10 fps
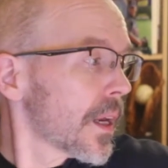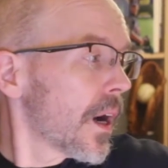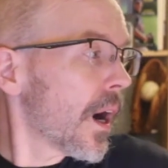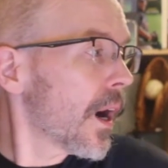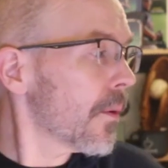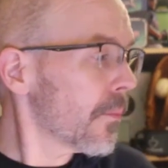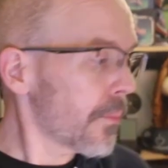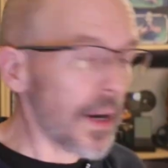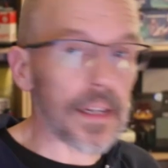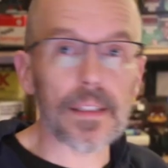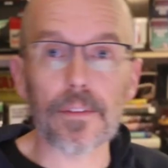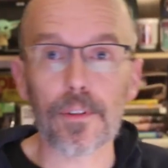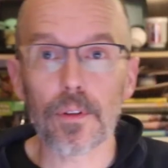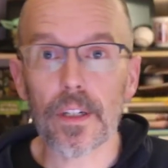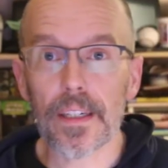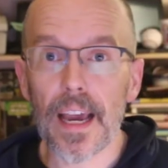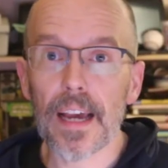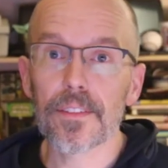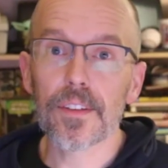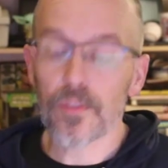But if you look
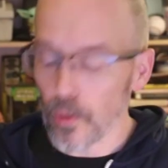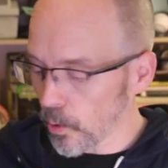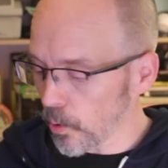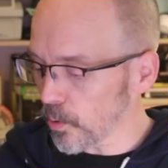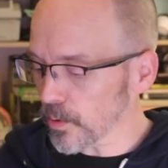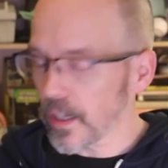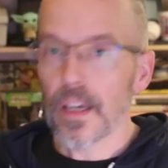at this old